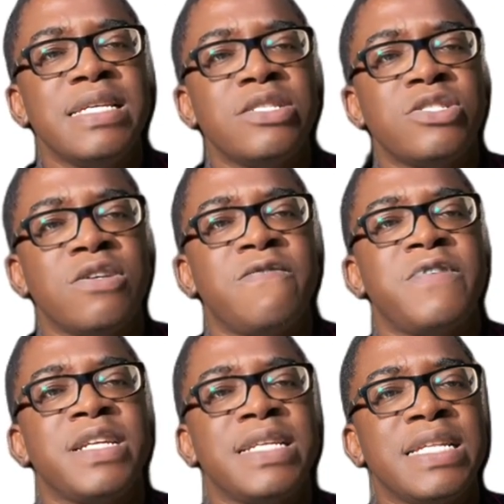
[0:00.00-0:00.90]

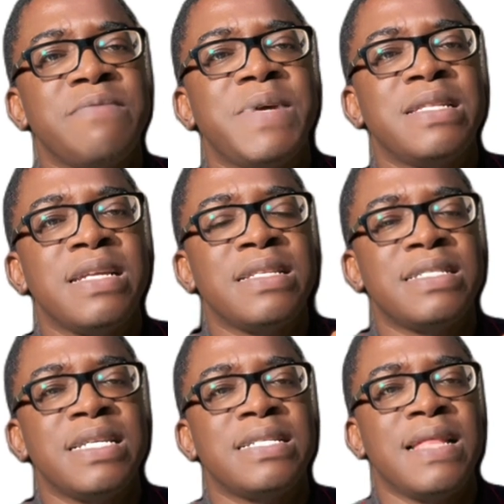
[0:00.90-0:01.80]
sovereign independent
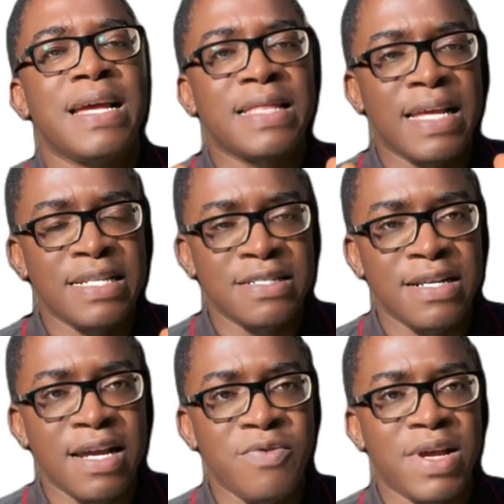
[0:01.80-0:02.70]
state like Nigeria,